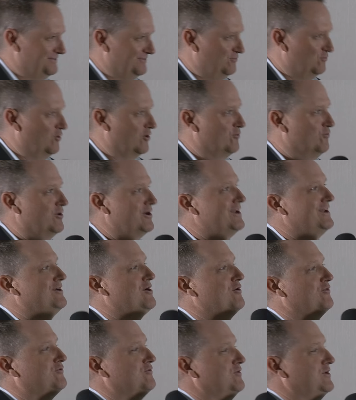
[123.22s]
We're going to
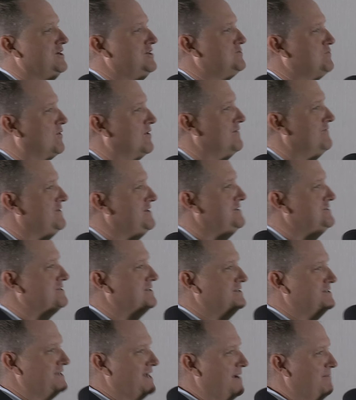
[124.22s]
go through each one of these
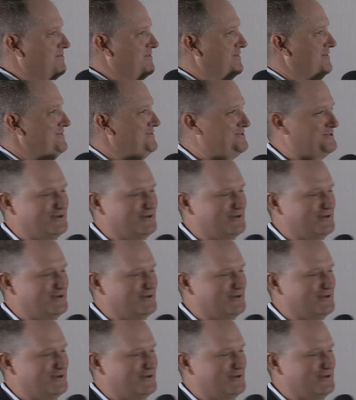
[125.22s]
in depth,